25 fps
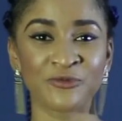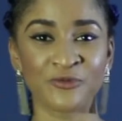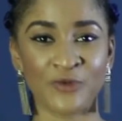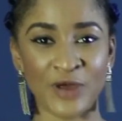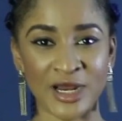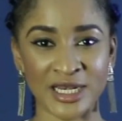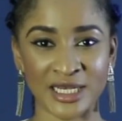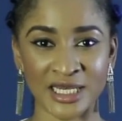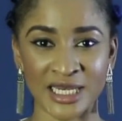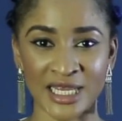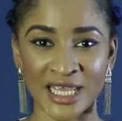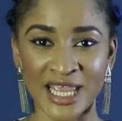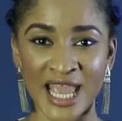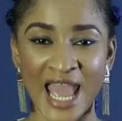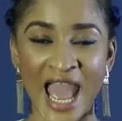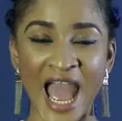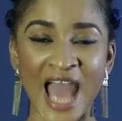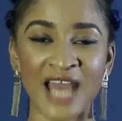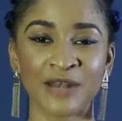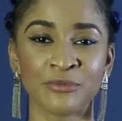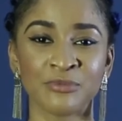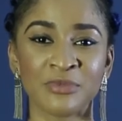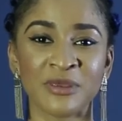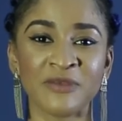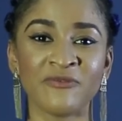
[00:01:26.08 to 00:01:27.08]
be friendly,
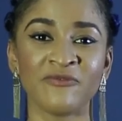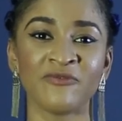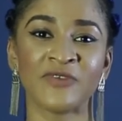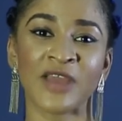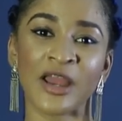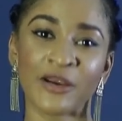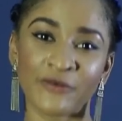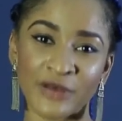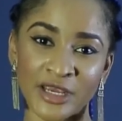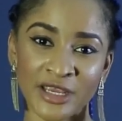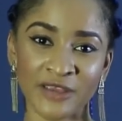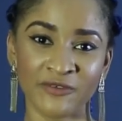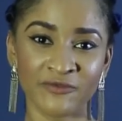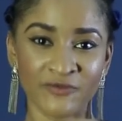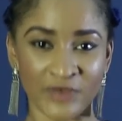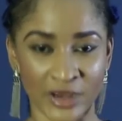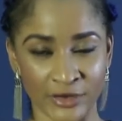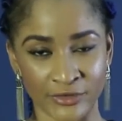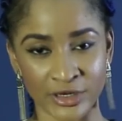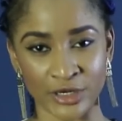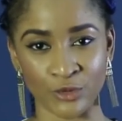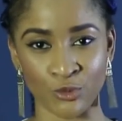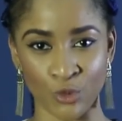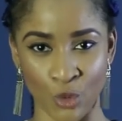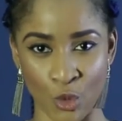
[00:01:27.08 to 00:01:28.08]
and be very,
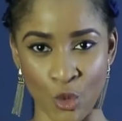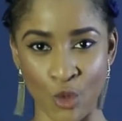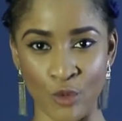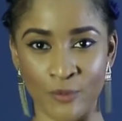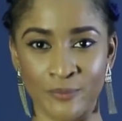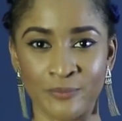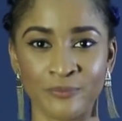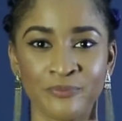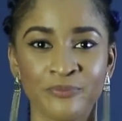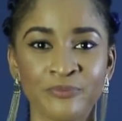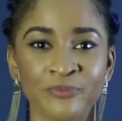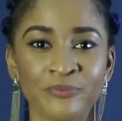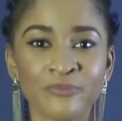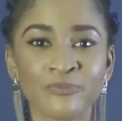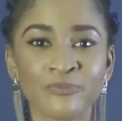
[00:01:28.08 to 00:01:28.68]
very warm.